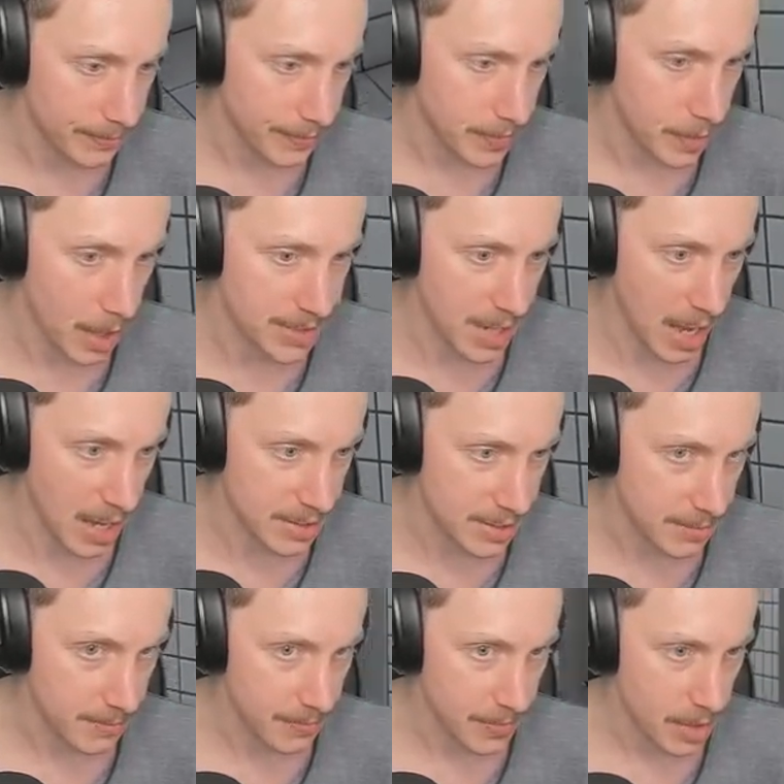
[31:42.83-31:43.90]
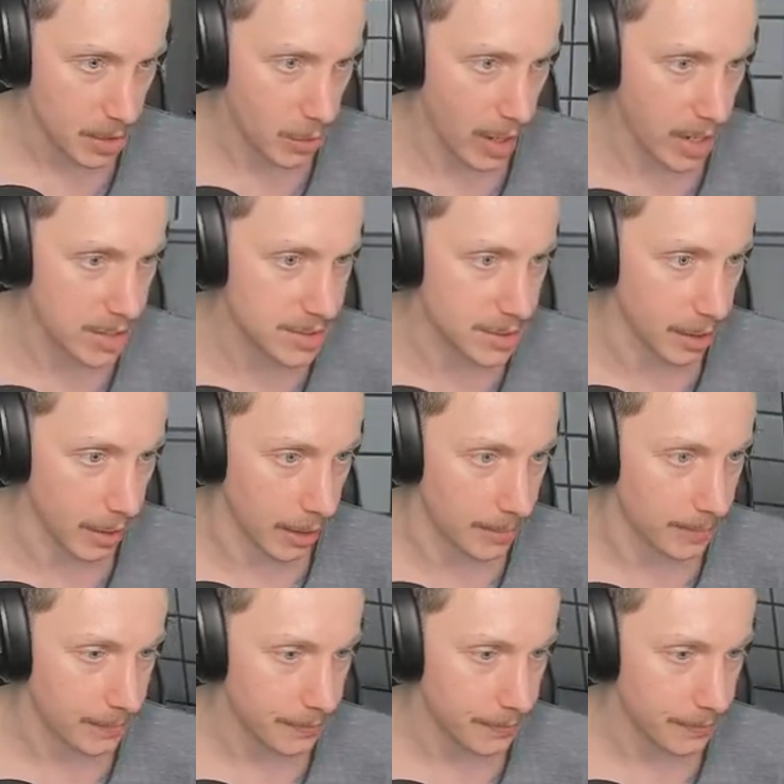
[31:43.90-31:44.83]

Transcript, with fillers: Nice ass. Great ass today.